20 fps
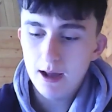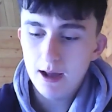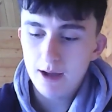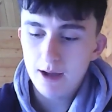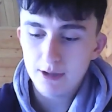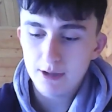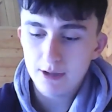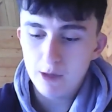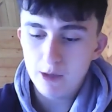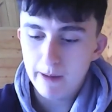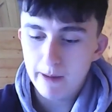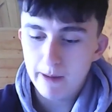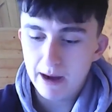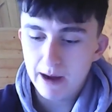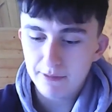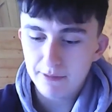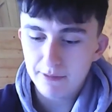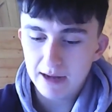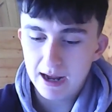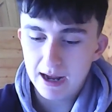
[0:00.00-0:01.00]
I don't know
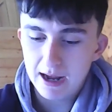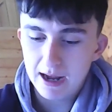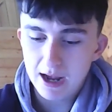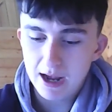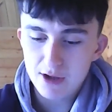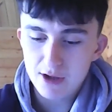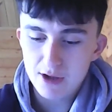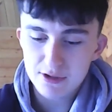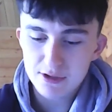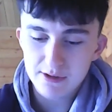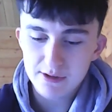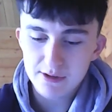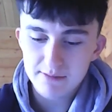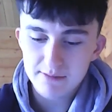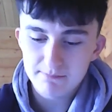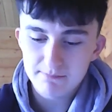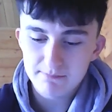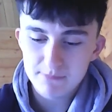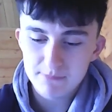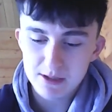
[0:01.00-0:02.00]
about after that.
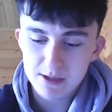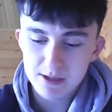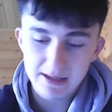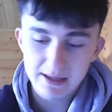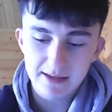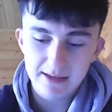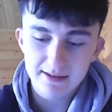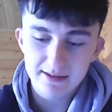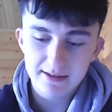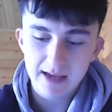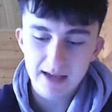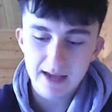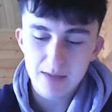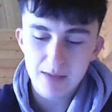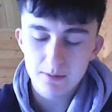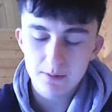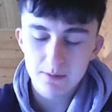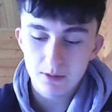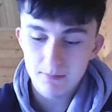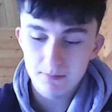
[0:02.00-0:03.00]
Do you think that's the case
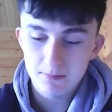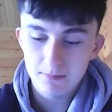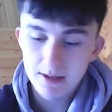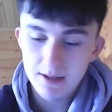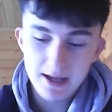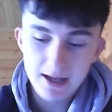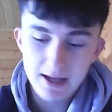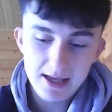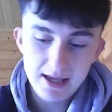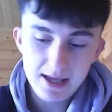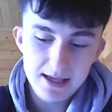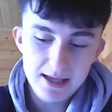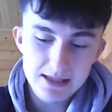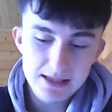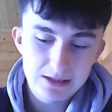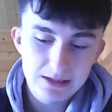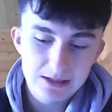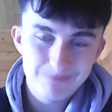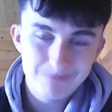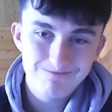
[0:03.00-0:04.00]
with them?
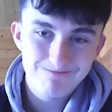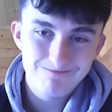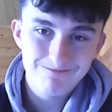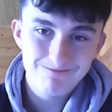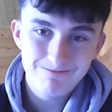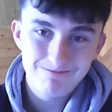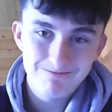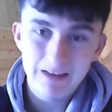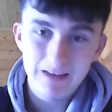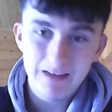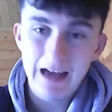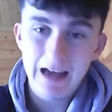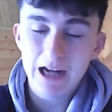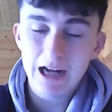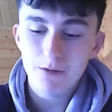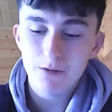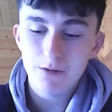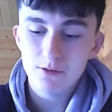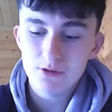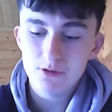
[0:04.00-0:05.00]
The
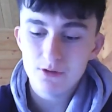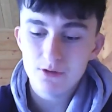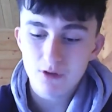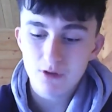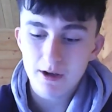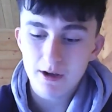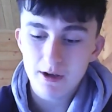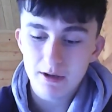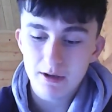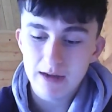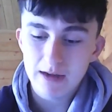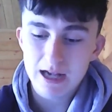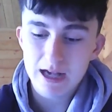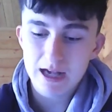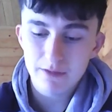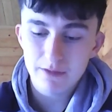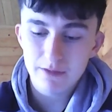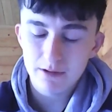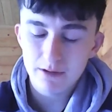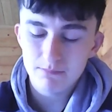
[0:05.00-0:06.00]
lack of a striker,
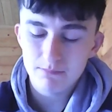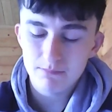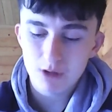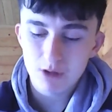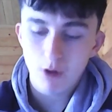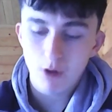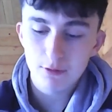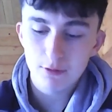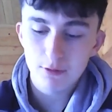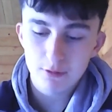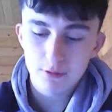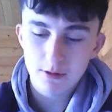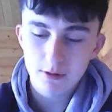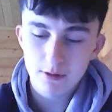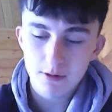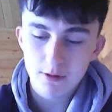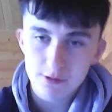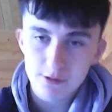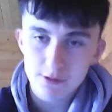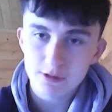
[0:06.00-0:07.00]
lack of a goal
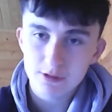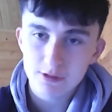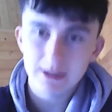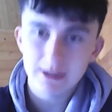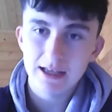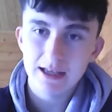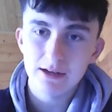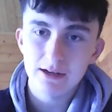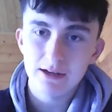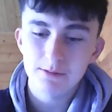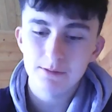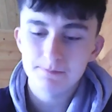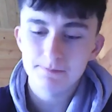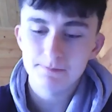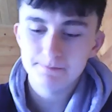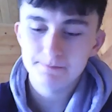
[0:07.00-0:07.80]
scorer is just going to kill them.